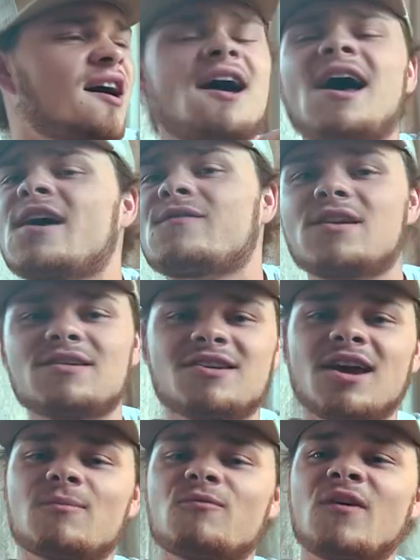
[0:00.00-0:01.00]
I haven't
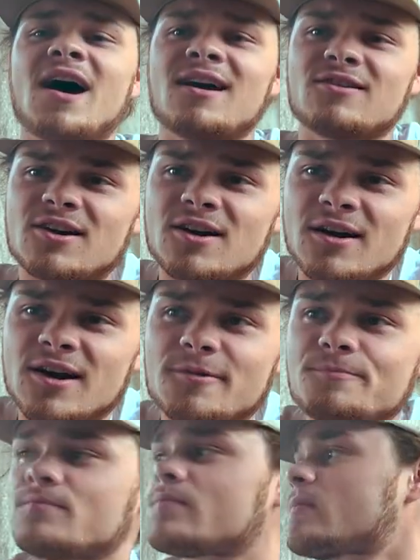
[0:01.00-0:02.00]
dipped fine cut.
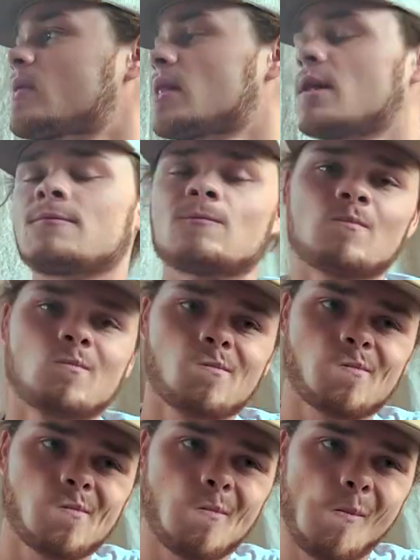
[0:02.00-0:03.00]

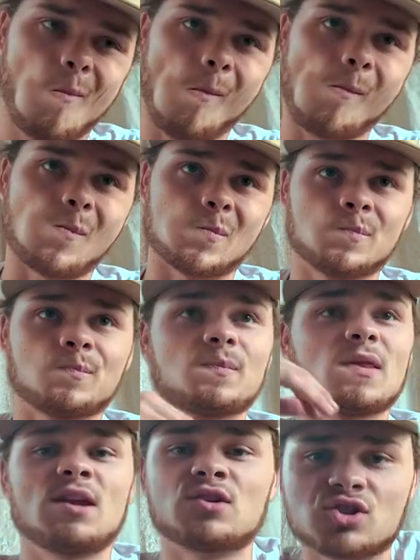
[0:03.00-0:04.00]
Mmm.
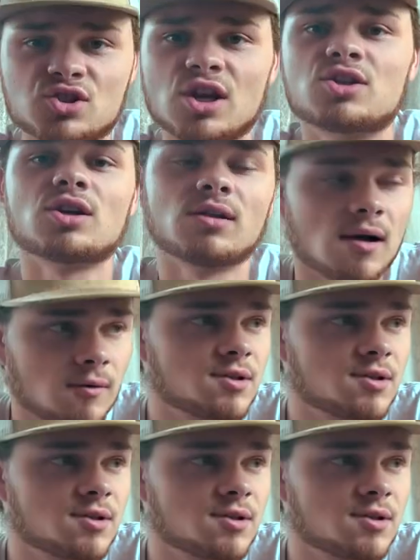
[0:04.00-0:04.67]
In such a long